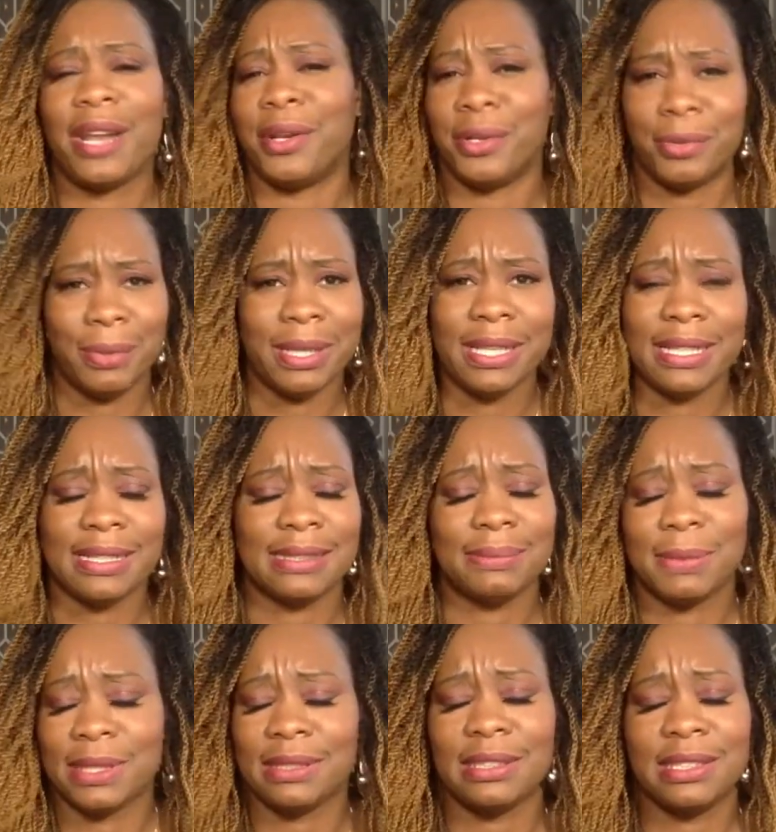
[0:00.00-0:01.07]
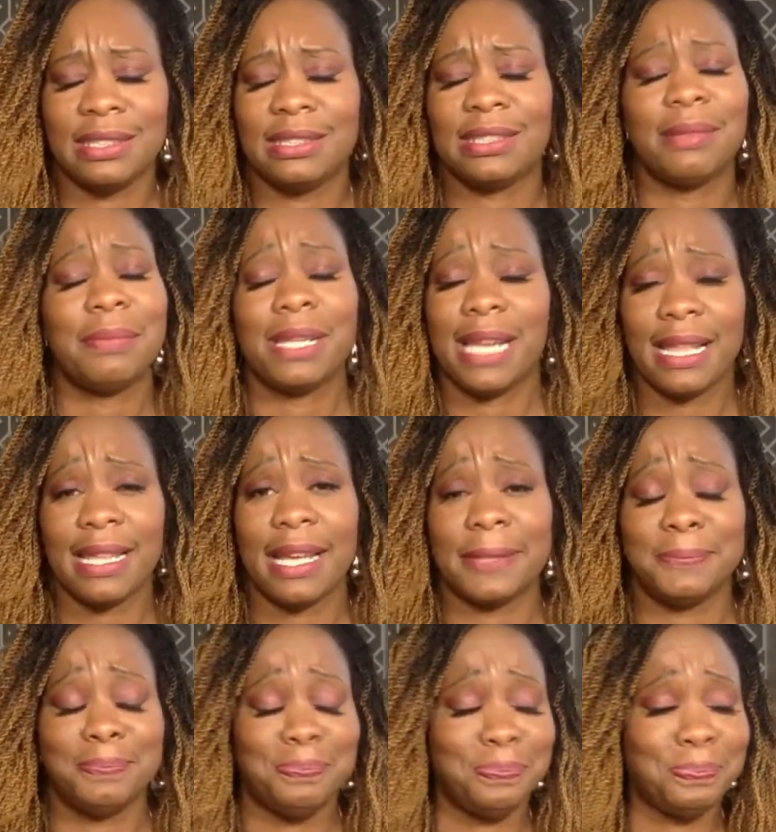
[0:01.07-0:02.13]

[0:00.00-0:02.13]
I don't know what it is, but something like that.